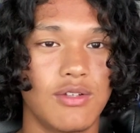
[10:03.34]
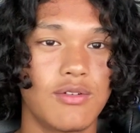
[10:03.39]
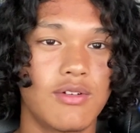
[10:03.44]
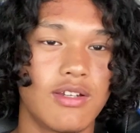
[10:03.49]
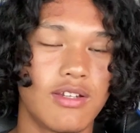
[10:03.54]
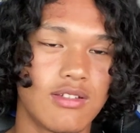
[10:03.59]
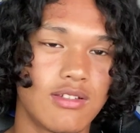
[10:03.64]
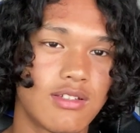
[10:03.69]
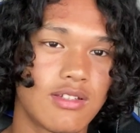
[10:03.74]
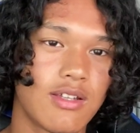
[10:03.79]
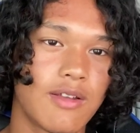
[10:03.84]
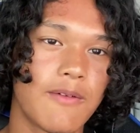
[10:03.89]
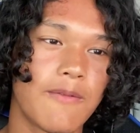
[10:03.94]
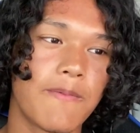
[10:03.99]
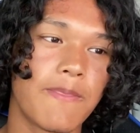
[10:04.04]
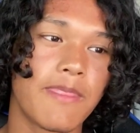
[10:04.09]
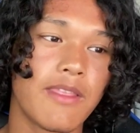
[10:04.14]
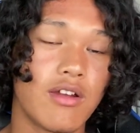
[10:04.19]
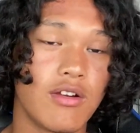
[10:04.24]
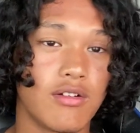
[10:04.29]
do it
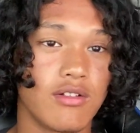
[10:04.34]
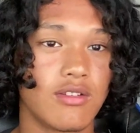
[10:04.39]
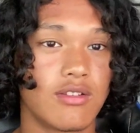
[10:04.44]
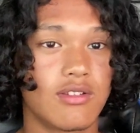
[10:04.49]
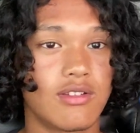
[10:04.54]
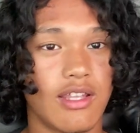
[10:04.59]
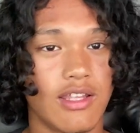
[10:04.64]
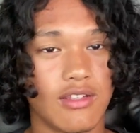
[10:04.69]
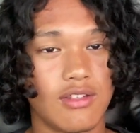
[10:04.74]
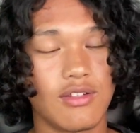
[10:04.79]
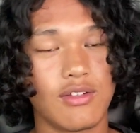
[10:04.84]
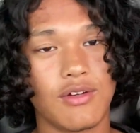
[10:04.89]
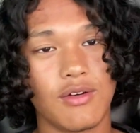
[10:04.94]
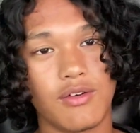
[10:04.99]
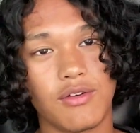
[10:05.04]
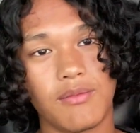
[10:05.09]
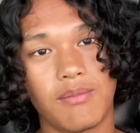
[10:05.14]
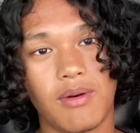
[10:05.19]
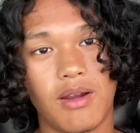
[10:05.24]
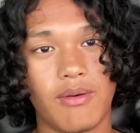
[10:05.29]
than to go
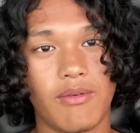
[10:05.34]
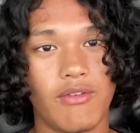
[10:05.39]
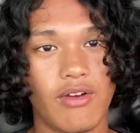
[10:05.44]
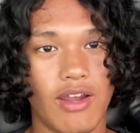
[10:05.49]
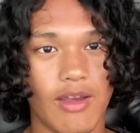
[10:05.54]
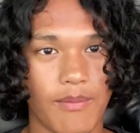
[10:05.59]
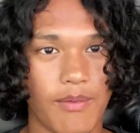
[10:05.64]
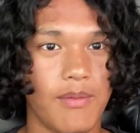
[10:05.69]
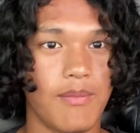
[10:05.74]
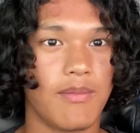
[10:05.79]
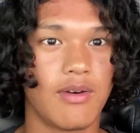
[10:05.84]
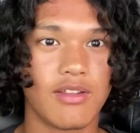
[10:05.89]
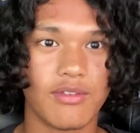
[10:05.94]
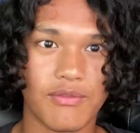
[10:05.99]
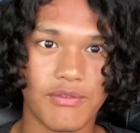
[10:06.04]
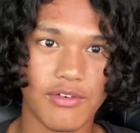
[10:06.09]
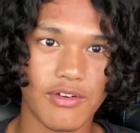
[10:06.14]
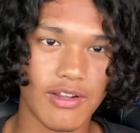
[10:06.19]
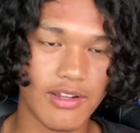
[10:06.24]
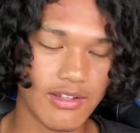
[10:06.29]
to barber every
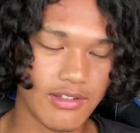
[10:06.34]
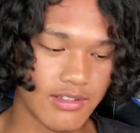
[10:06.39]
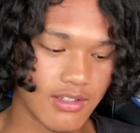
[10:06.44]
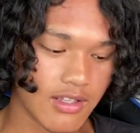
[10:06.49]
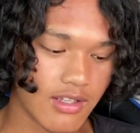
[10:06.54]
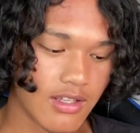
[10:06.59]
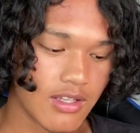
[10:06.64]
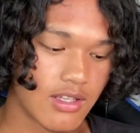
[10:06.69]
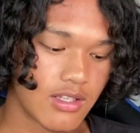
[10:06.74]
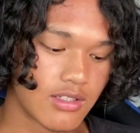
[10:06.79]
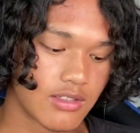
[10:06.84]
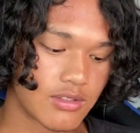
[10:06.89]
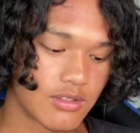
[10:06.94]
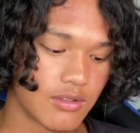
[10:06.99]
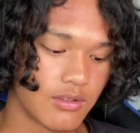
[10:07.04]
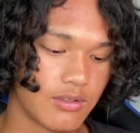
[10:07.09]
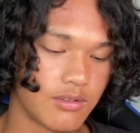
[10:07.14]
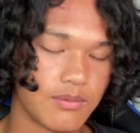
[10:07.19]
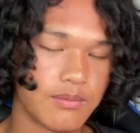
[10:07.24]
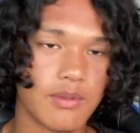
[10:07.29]
month for it.
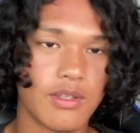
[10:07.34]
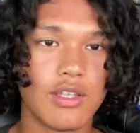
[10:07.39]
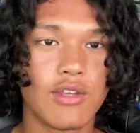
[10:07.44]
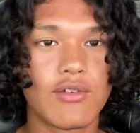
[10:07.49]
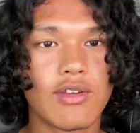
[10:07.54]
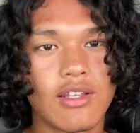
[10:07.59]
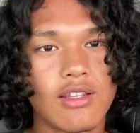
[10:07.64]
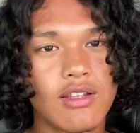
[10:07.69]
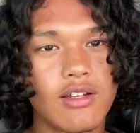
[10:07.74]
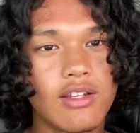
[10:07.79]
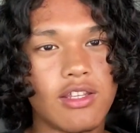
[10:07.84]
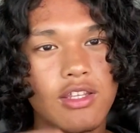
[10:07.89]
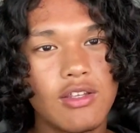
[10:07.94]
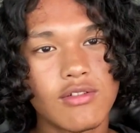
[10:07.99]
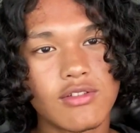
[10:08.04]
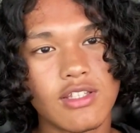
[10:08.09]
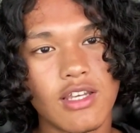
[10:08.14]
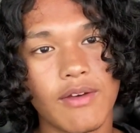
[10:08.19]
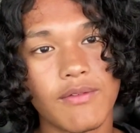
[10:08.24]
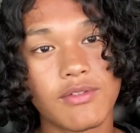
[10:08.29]
So you can learn it
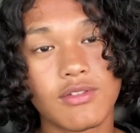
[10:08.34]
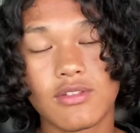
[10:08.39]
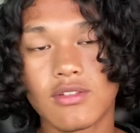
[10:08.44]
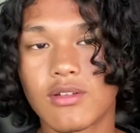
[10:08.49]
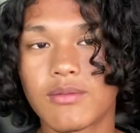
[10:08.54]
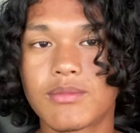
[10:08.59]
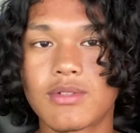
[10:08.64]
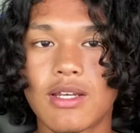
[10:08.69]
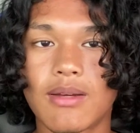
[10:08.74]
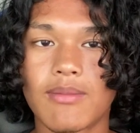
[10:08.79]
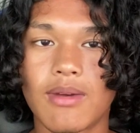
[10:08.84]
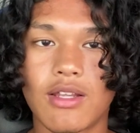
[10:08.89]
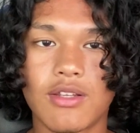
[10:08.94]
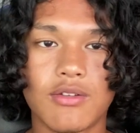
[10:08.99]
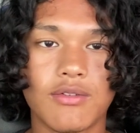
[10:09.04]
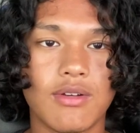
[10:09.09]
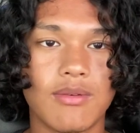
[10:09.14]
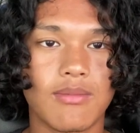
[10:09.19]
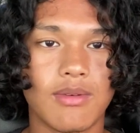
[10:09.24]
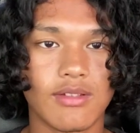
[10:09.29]
yourself. Sometime I
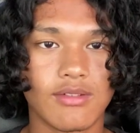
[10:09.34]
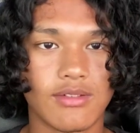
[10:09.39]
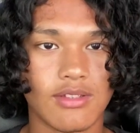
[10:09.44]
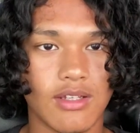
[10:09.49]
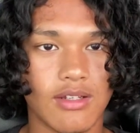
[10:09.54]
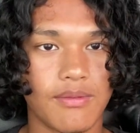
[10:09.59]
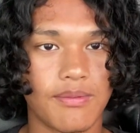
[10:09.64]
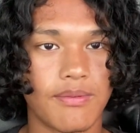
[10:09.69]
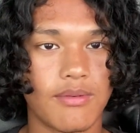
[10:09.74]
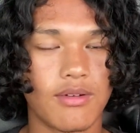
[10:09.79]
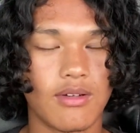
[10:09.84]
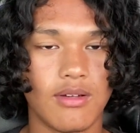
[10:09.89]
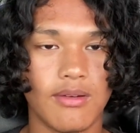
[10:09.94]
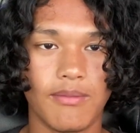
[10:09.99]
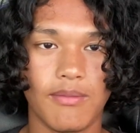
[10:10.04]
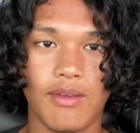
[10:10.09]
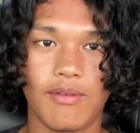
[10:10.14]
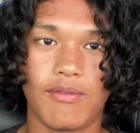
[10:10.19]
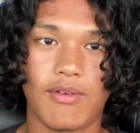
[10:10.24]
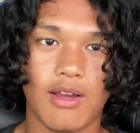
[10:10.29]
do it myself.
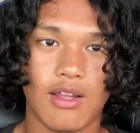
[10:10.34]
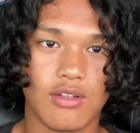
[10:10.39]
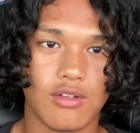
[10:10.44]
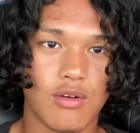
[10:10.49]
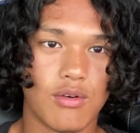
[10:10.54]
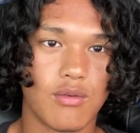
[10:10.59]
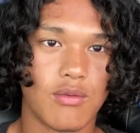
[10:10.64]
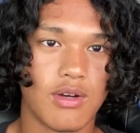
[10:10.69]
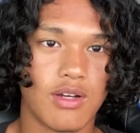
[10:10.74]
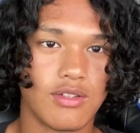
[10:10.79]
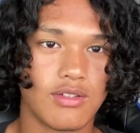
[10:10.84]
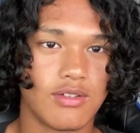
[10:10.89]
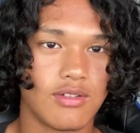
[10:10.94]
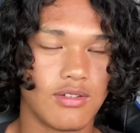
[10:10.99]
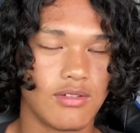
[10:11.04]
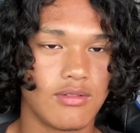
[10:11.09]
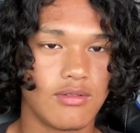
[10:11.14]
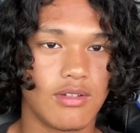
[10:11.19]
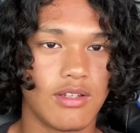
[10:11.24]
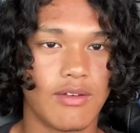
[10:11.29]
If I don't want
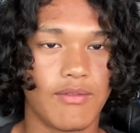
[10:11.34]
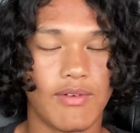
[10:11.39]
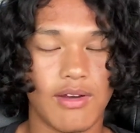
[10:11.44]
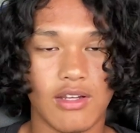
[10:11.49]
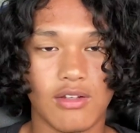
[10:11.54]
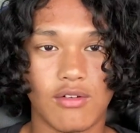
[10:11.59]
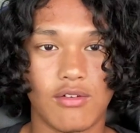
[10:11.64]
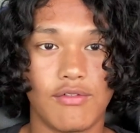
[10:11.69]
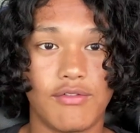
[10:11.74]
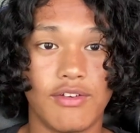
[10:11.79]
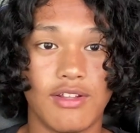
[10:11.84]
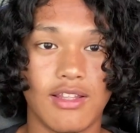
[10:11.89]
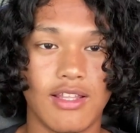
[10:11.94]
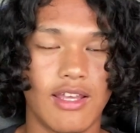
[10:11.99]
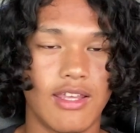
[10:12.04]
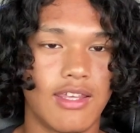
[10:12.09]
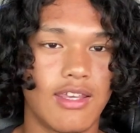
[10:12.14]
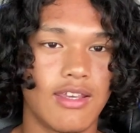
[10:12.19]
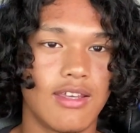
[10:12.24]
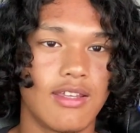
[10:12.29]
to, if I don't feel
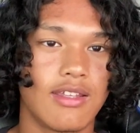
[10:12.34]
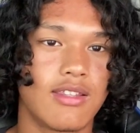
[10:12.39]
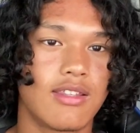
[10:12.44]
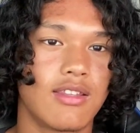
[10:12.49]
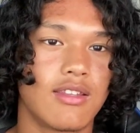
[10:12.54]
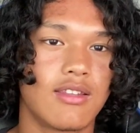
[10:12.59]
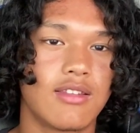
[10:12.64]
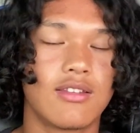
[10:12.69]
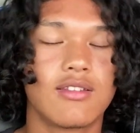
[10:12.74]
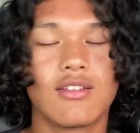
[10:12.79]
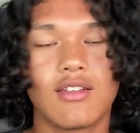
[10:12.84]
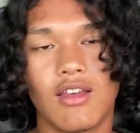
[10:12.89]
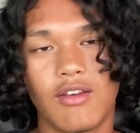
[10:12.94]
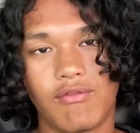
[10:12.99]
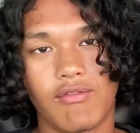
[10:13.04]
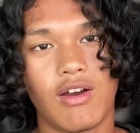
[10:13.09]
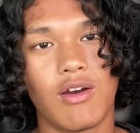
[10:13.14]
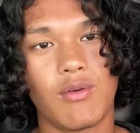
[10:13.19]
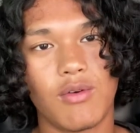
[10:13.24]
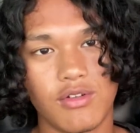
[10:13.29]
like it,
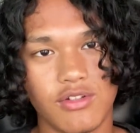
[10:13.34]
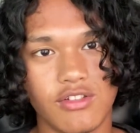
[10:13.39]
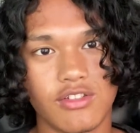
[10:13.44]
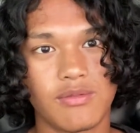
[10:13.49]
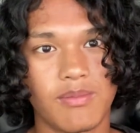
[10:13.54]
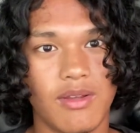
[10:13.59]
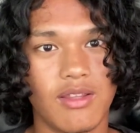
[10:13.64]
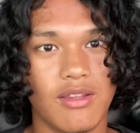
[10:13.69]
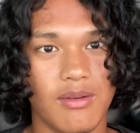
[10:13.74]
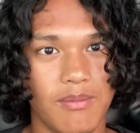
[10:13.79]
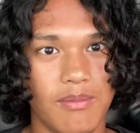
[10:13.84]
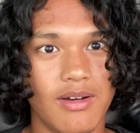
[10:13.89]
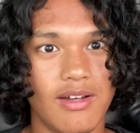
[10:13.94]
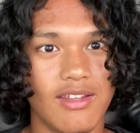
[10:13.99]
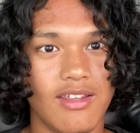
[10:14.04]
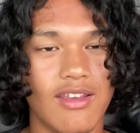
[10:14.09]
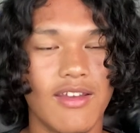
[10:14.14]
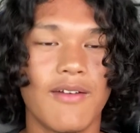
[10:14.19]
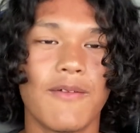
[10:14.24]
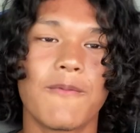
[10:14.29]
if I want to spend the
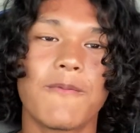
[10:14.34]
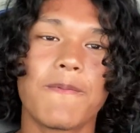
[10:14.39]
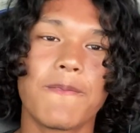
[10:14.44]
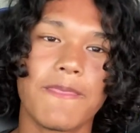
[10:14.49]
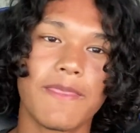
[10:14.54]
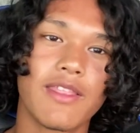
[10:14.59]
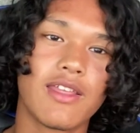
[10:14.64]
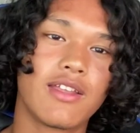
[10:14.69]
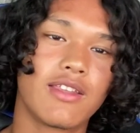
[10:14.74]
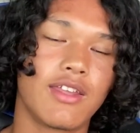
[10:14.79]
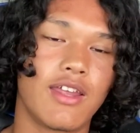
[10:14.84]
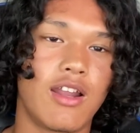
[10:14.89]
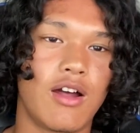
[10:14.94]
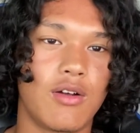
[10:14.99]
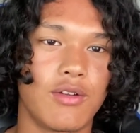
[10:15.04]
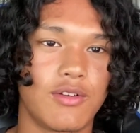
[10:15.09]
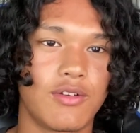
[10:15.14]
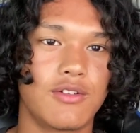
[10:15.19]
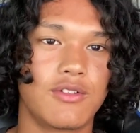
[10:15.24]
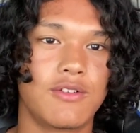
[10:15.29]
money, then
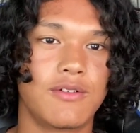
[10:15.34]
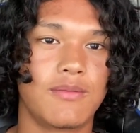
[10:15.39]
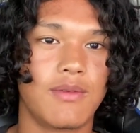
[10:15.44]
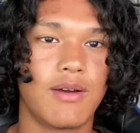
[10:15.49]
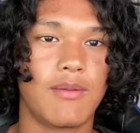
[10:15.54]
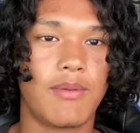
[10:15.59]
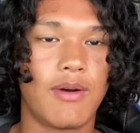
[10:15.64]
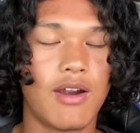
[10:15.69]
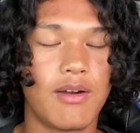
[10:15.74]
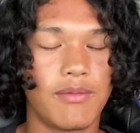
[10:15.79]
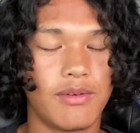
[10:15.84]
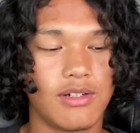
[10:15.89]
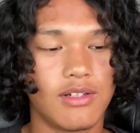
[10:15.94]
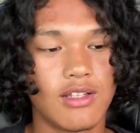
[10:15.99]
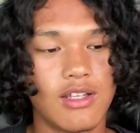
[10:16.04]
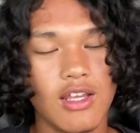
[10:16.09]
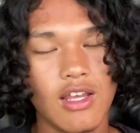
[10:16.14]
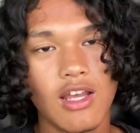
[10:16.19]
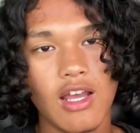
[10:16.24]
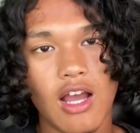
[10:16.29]
I'll go to my barber.
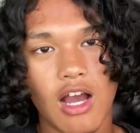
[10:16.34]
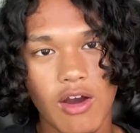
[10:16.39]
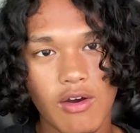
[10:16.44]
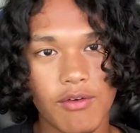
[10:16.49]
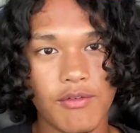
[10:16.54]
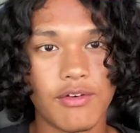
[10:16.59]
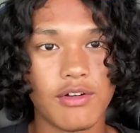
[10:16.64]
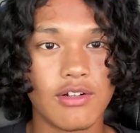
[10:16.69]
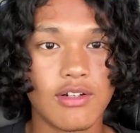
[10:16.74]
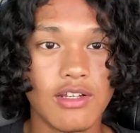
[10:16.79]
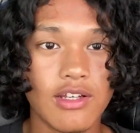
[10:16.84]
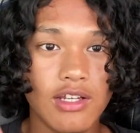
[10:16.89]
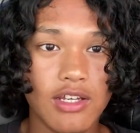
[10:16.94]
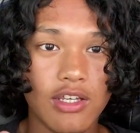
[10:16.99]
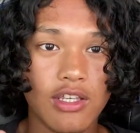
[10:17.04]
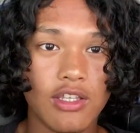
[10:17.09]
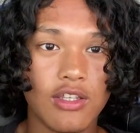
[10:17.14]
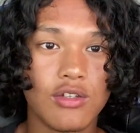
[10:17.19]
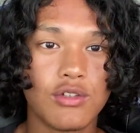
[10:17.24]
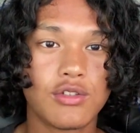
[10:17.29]
However,
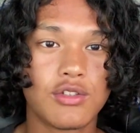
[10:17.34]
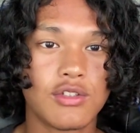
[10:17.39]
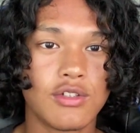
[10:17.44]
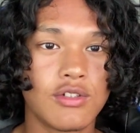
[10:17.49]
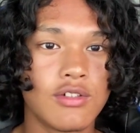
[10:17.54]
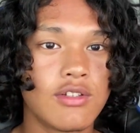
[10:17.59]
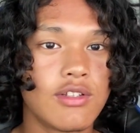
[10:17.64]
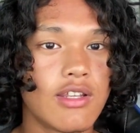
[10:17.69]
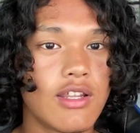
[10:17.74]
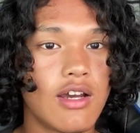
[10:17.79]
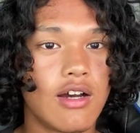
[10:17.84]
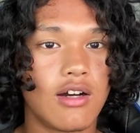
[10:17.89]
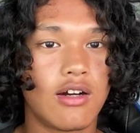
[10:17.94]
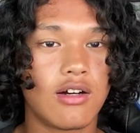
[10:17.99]
you should